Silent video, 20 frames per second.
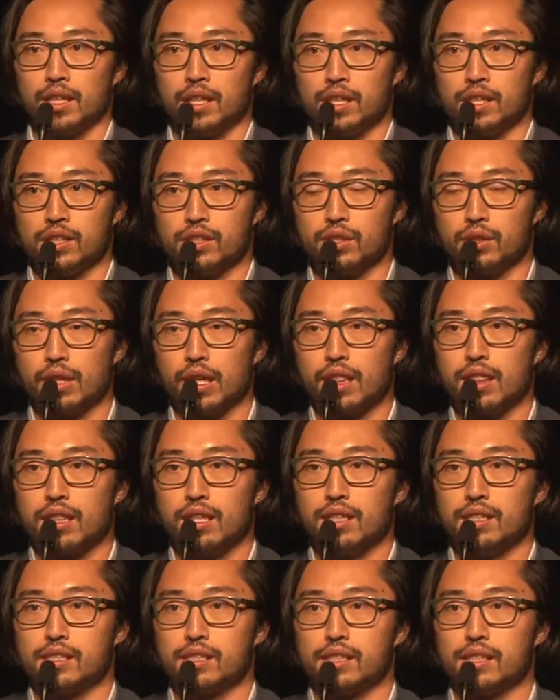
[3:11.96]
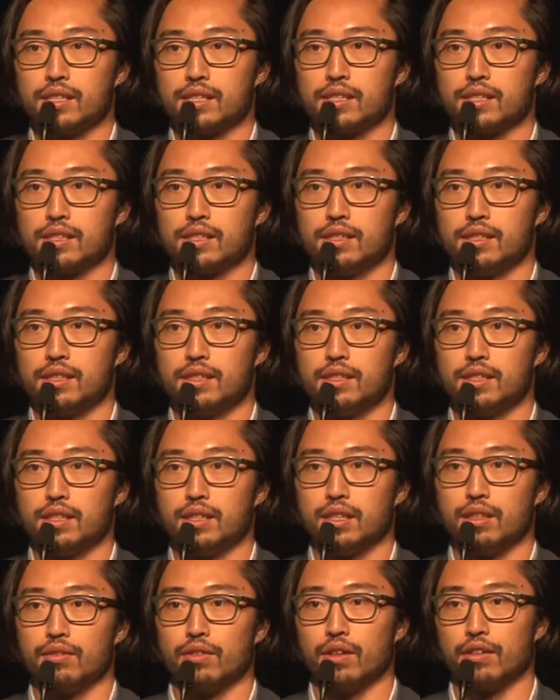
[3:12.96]
So the thesis
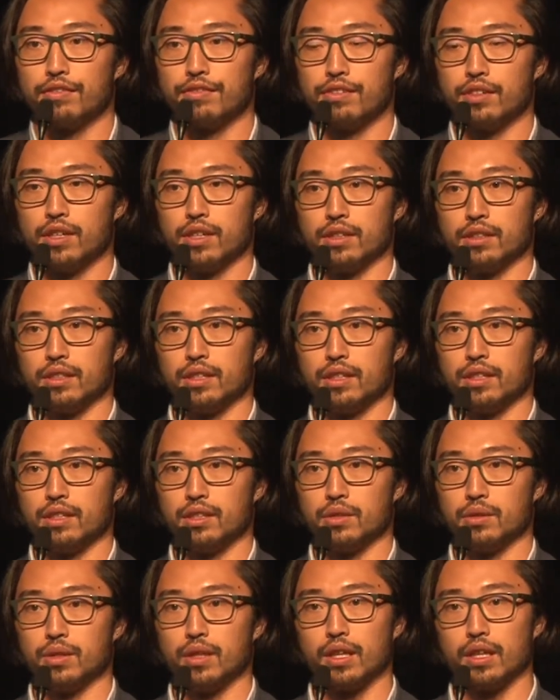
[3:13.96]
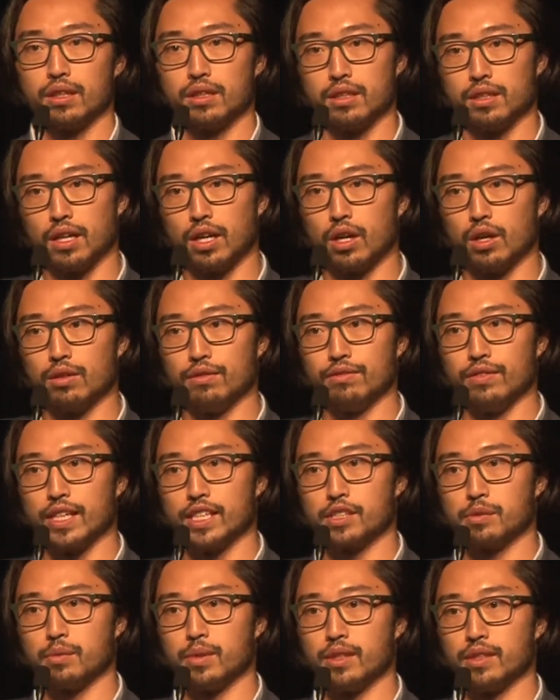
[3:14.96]
of our fund, or our
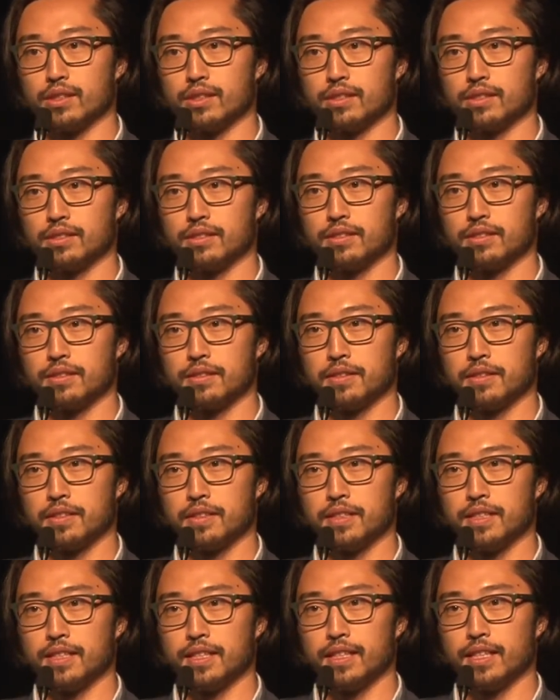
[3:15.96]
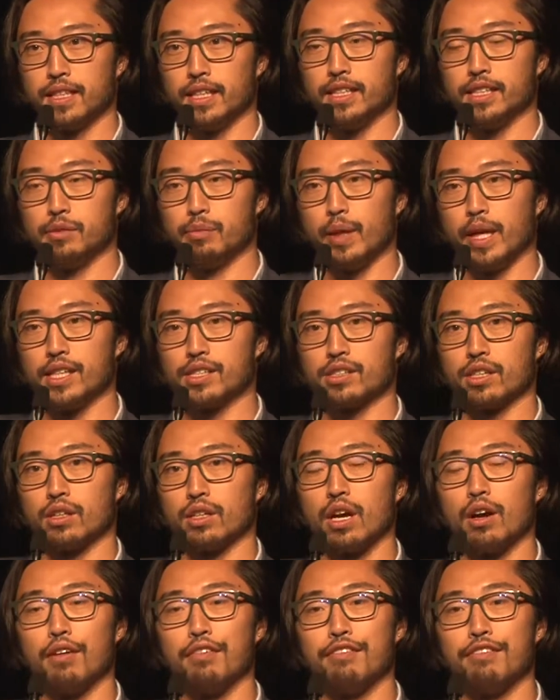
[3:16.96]
investments, is based on
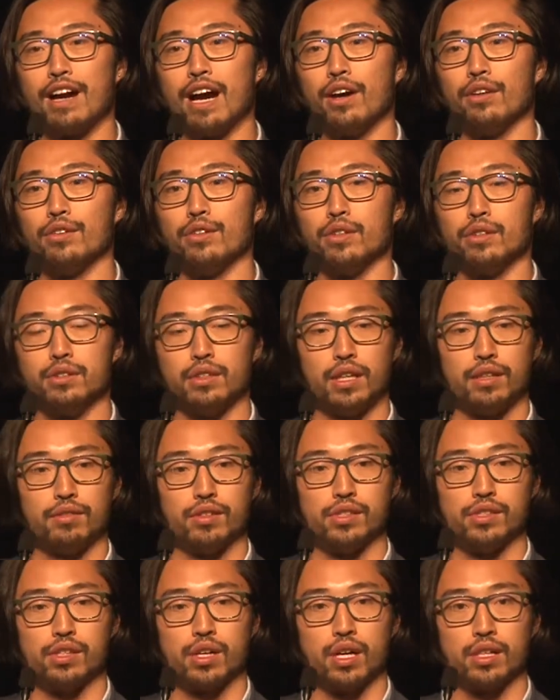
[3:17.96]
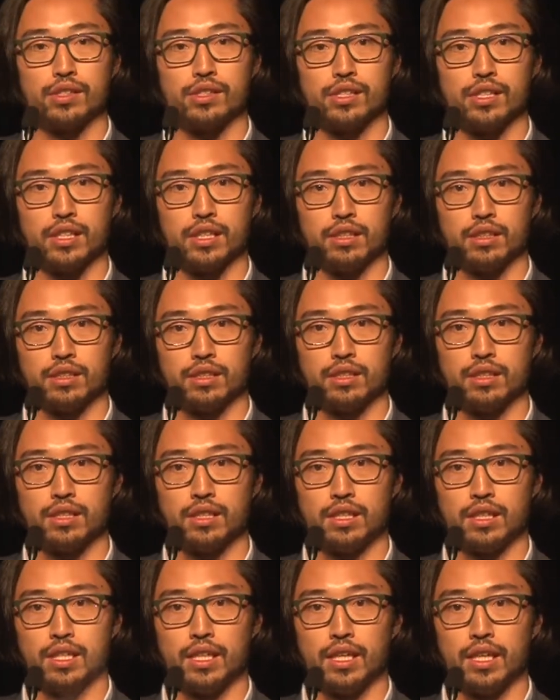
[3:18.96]
our founder, David Johnston,
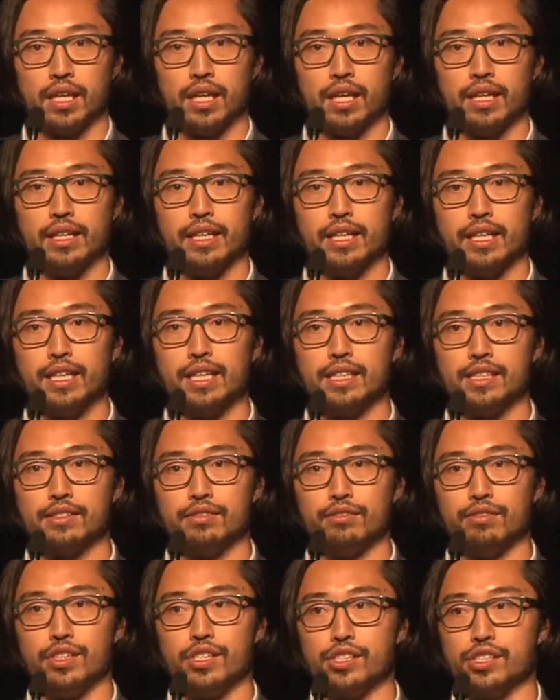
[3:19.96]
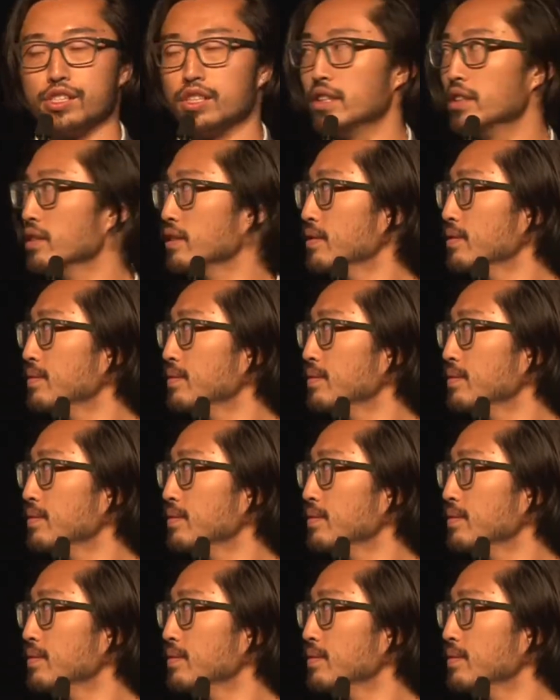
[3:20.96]
and his vision